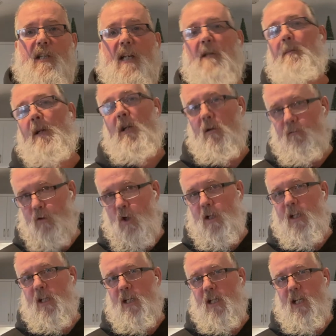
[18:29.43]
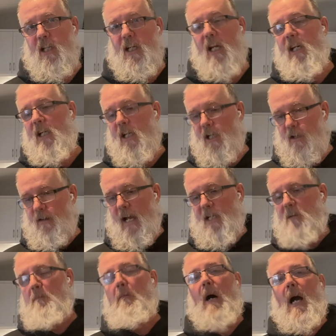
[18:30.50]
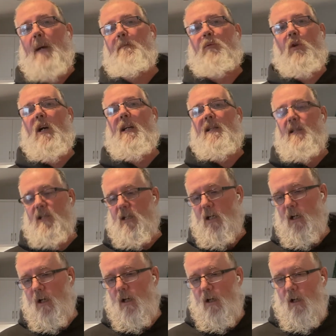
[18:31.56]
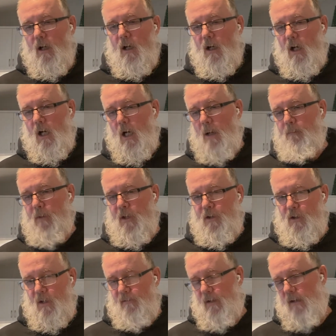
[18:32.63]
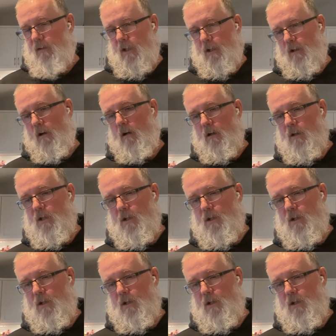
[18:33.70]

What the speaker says: That's been converted into Canadian, and that's my price, the $3,500.